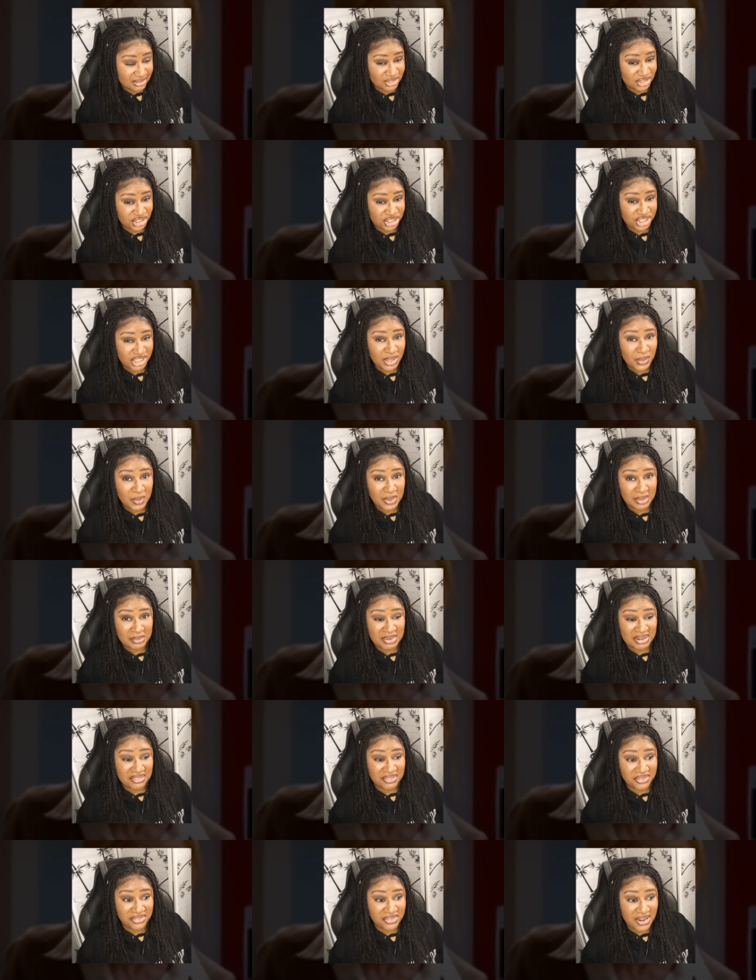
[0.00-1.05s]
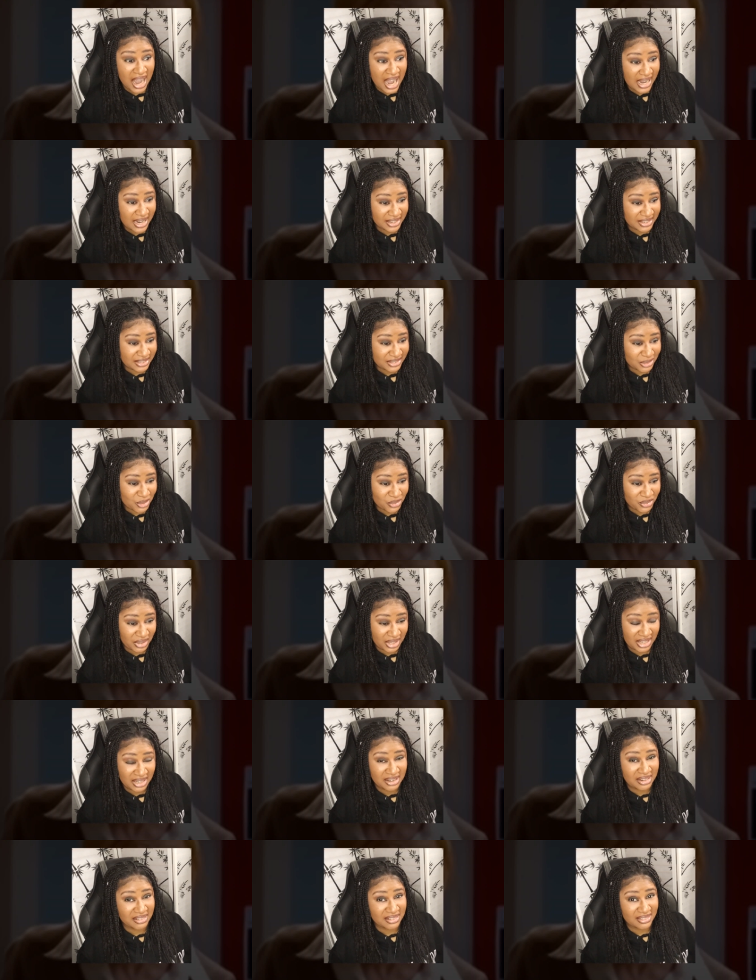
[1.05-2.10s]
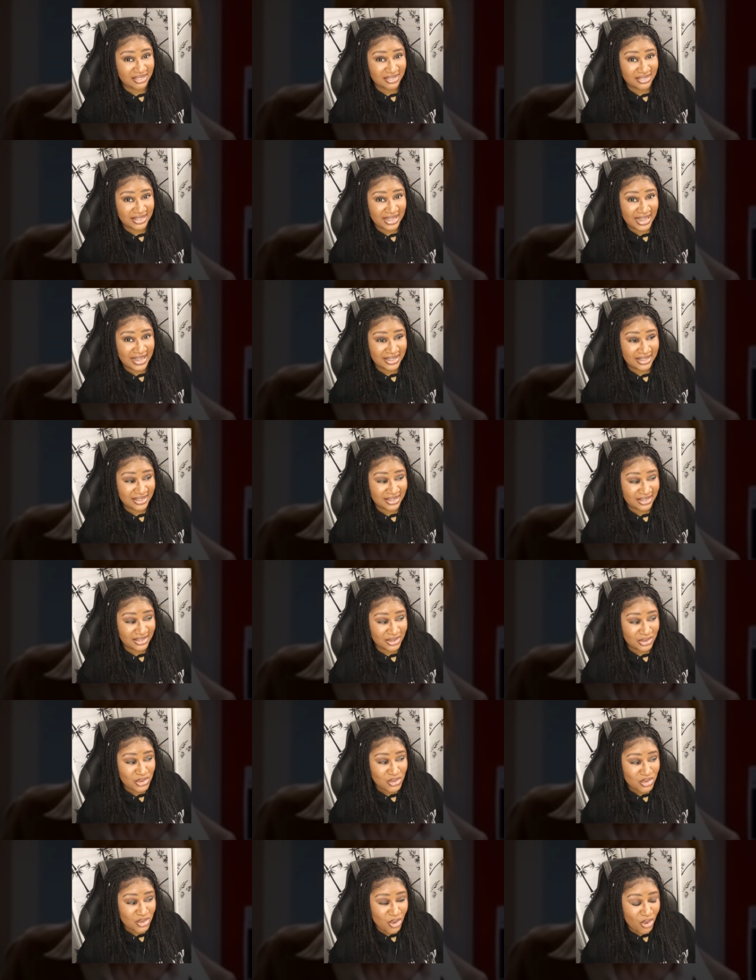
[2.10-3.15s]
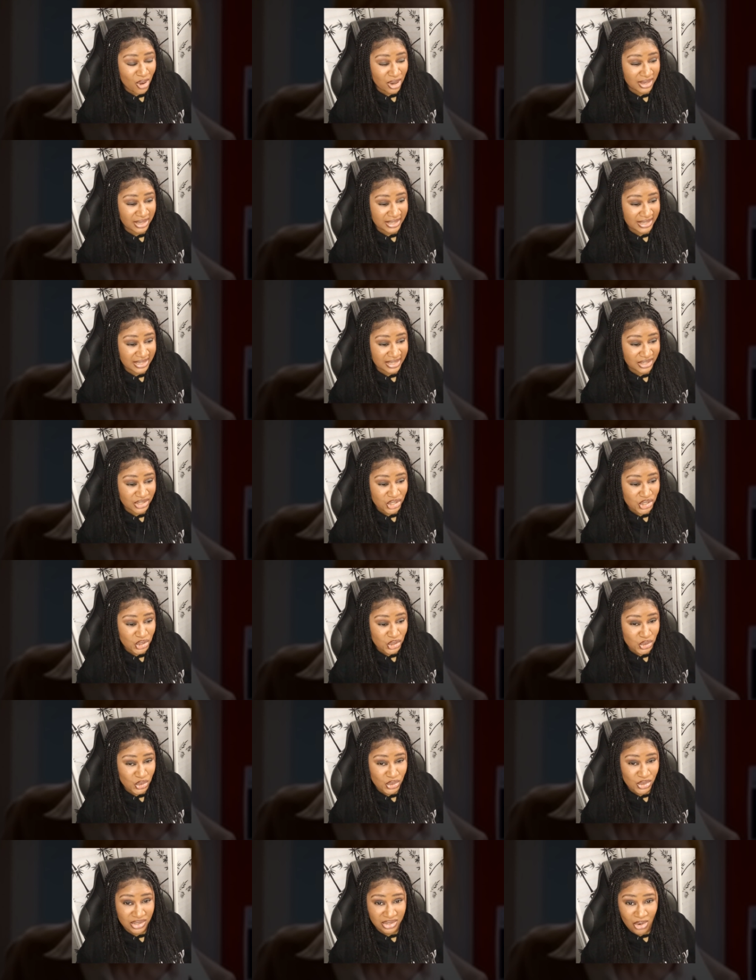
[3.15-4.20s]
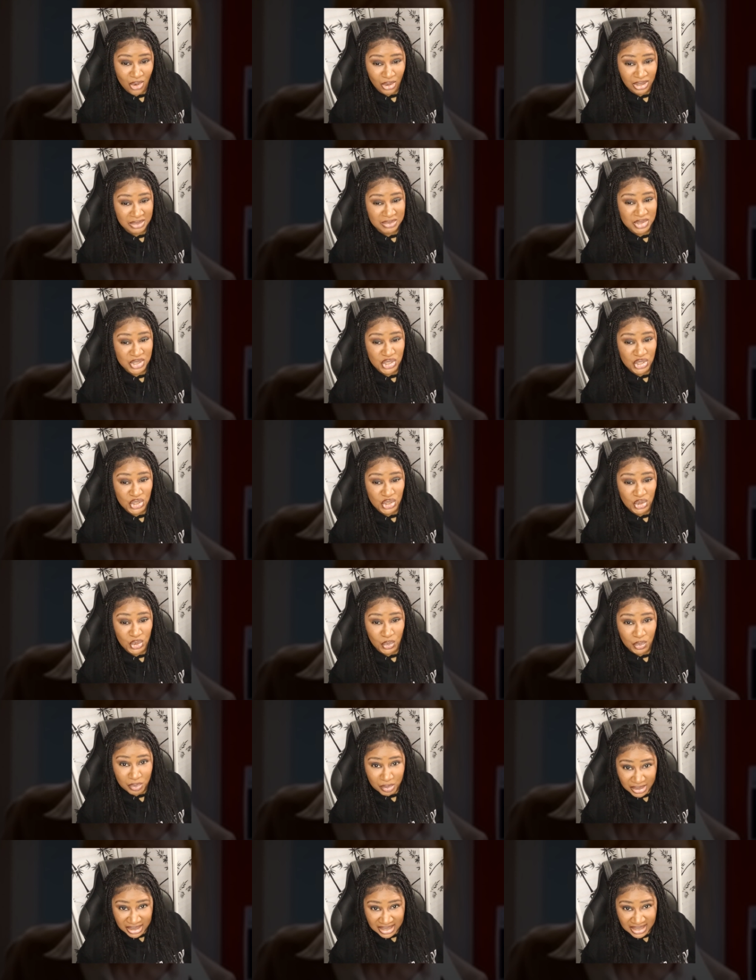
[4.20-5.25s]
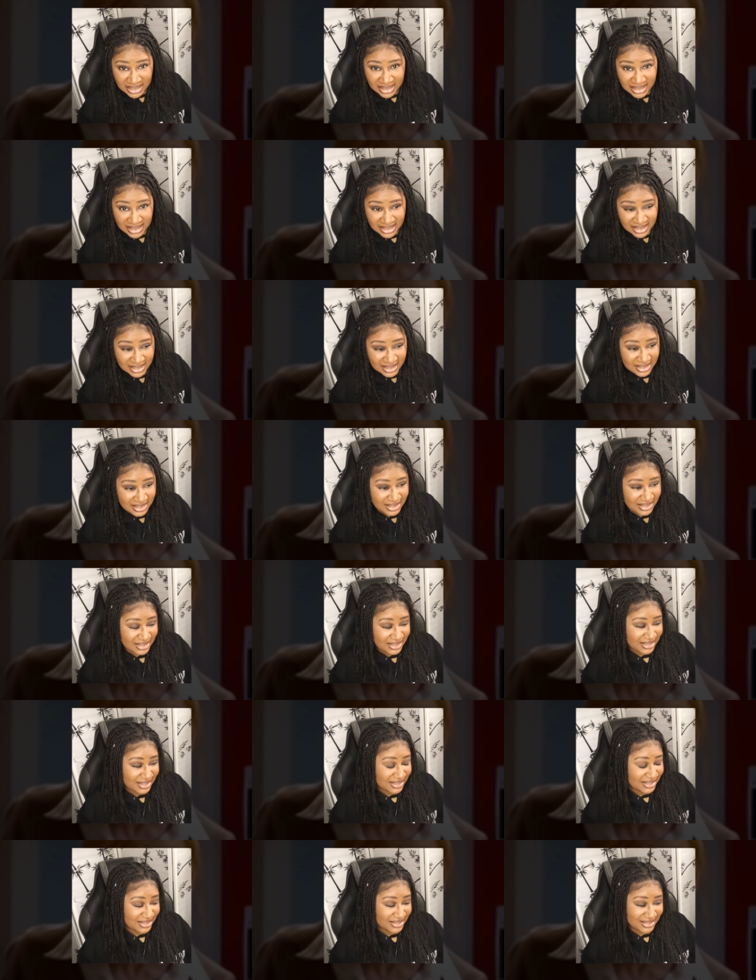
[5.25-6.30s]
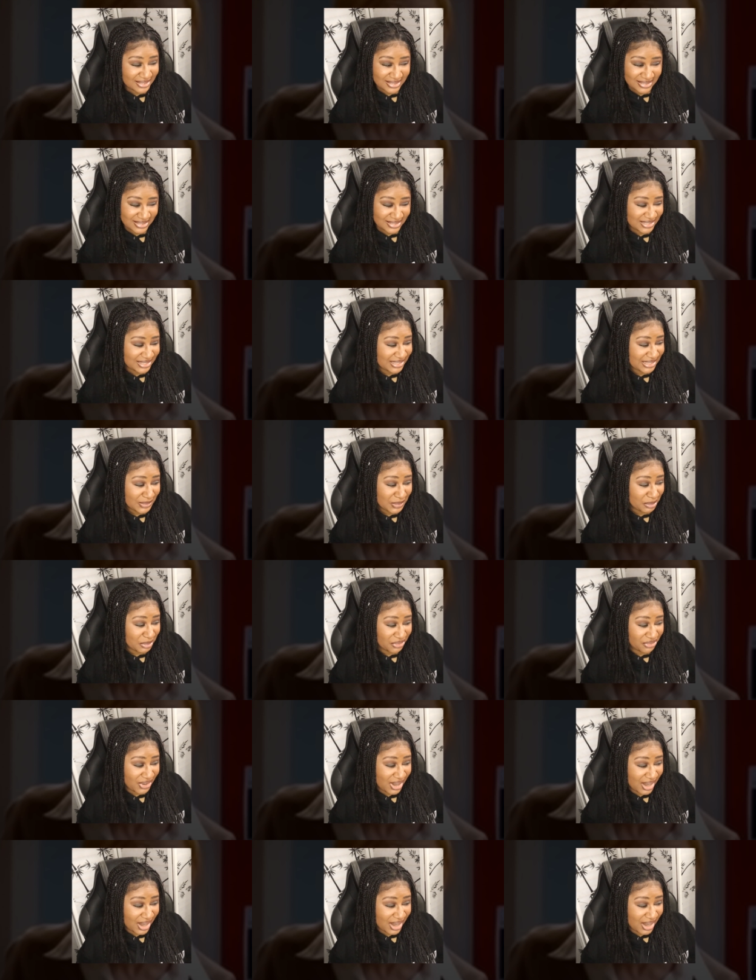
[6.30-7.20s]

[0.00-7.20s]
She would have been fired over here. Like, you calling a kid a... Call him stupid? She would have